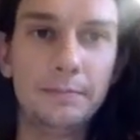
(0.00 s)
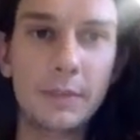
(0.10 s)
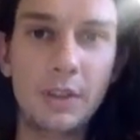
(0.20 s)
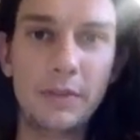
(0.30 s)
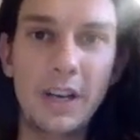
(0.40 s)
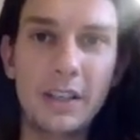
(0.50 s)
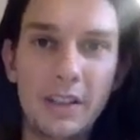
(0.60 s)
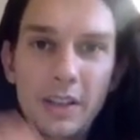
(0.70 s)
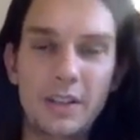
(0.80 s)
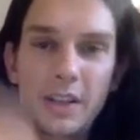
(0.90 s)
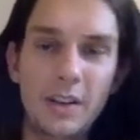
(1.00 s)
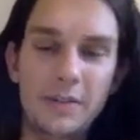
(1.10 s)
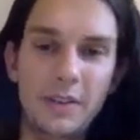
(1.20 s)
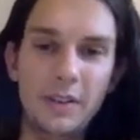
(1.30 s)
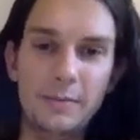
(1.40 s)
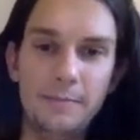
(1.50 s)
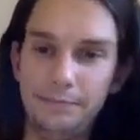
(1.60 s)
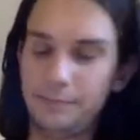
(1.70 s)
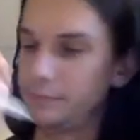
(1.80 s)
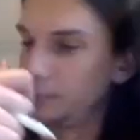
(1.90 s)
So for actually, it's enough to
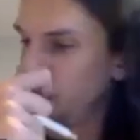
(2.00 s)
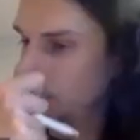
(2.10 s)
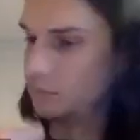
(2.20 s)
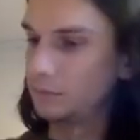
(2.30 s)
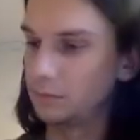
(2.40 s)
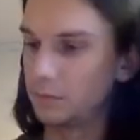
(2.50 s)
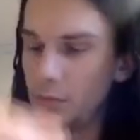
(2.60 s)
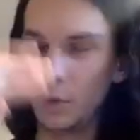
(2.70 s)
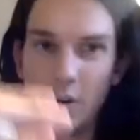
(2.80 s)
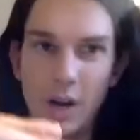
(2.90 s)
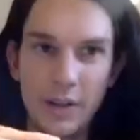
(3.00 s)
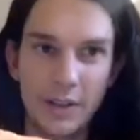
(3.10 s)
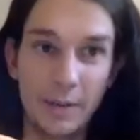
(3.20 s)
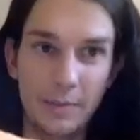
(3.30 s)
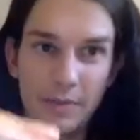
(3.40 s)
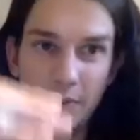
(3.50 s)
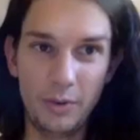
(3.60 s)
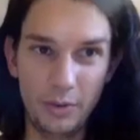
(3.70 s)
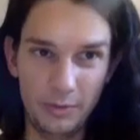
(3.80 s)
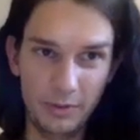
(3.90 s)
require the statement for a
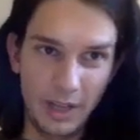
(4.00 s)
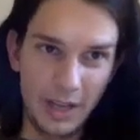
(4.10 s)
whole,